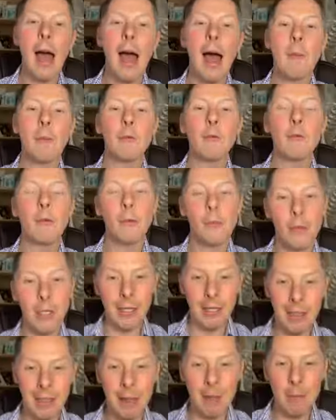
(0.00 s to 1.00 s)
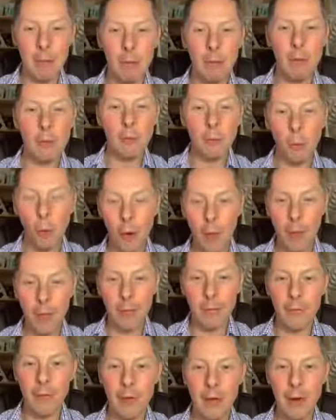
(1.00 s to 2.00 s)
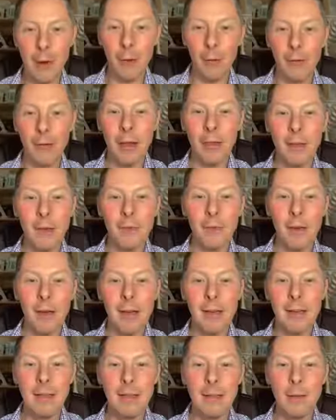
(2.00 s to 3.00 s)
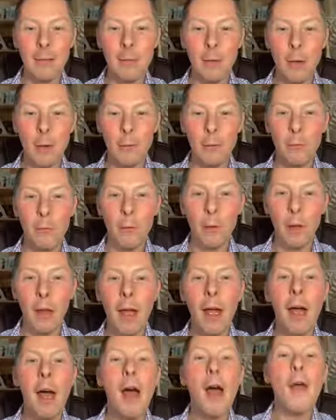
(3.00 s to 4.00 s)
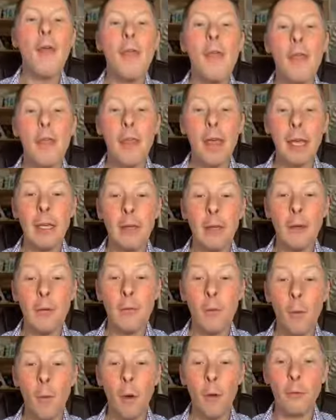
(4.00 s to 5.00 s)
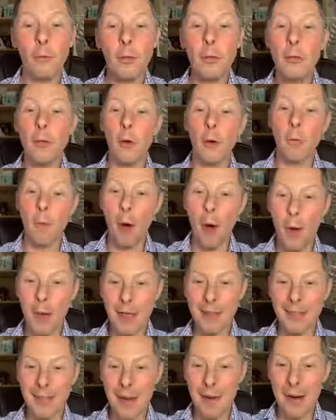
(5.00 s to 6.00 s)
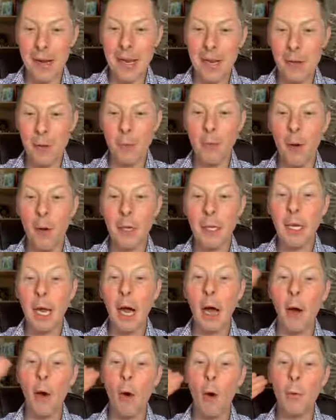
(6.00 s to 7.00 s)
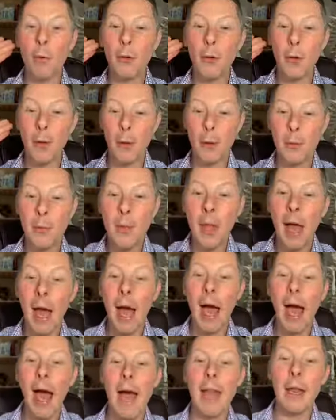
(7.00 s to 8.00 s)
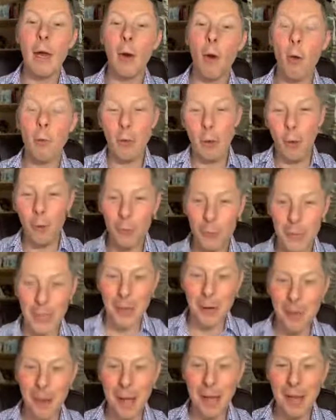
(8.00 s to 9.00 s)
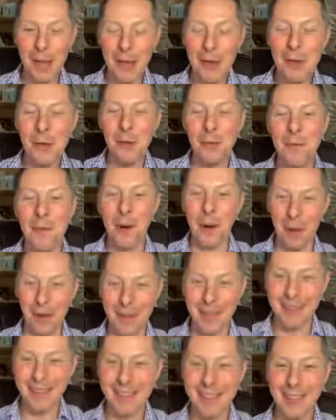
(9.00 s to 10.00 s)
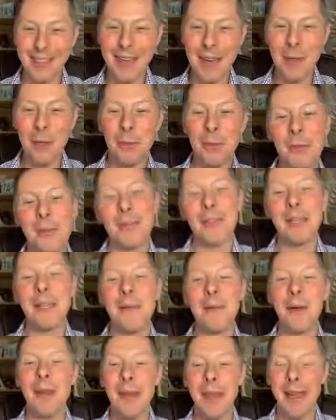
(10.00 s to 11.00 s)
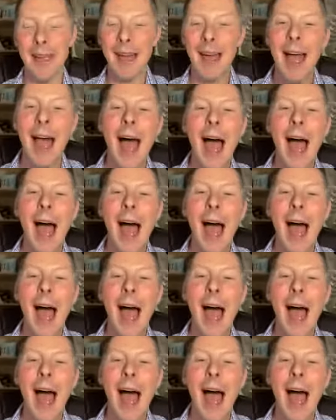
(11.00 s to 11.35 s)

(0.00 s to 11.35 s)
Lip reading: I'm trusting that means you're enjoying these videos and you're finding them useful. Thank you for watching. Good morning, Terry. Good morning. I hope you and I hope your husky are well. Good morning to you. Good to see you on here.